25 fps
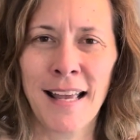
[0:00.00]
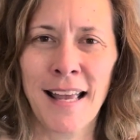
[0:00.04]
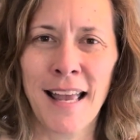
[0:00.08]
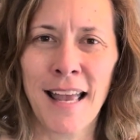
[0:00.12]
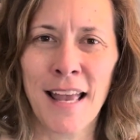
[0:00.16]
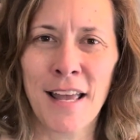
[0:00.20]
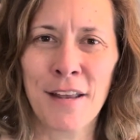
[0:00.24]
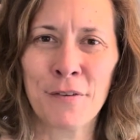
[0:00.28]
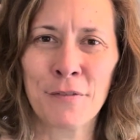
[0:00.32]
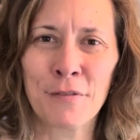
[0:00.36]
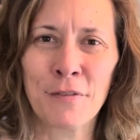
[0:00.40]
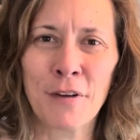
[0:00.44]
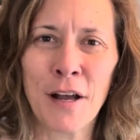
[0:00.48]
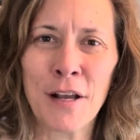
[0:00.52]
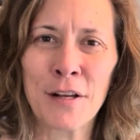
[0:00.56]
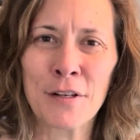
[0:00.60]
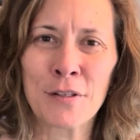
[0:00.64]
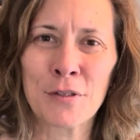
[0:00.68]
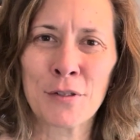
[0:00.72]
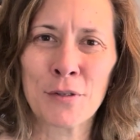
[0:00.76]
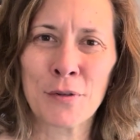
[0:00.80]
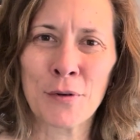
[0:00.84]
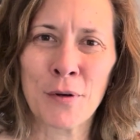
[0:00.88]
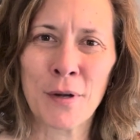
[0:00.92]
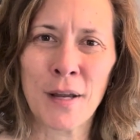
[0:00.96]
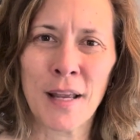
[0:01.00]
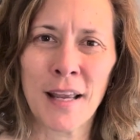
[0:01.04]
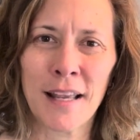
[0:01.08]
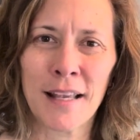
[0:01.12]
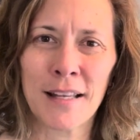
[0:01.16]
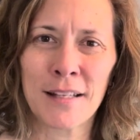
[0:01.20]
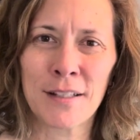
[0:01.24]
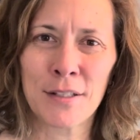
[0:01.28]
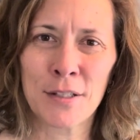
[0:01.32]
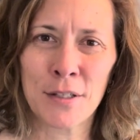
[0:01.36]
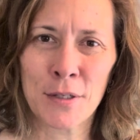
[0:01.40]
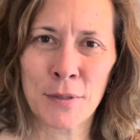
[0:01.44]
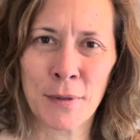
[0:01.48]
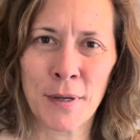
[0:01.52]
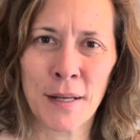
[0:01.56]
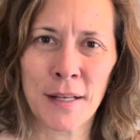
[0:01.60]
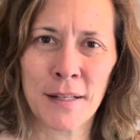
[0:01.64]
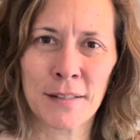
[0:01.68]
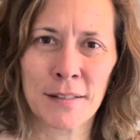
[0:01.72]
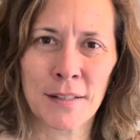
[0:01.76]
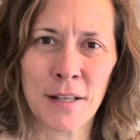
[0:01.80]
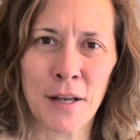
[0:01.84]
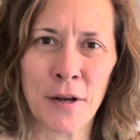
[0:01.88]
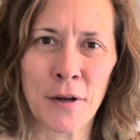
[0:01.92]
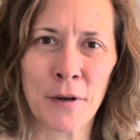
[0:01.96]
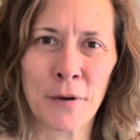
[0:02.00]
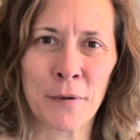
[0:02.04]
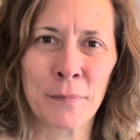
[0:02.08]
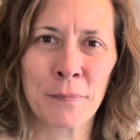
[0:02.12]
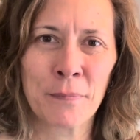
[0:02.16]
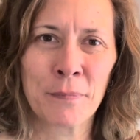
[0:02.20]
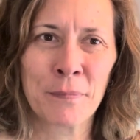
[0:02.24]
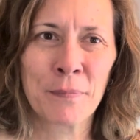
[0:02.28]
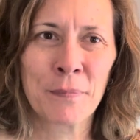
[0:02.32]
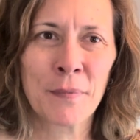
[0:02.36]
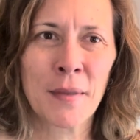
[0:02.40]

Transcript: and find joy in doing so.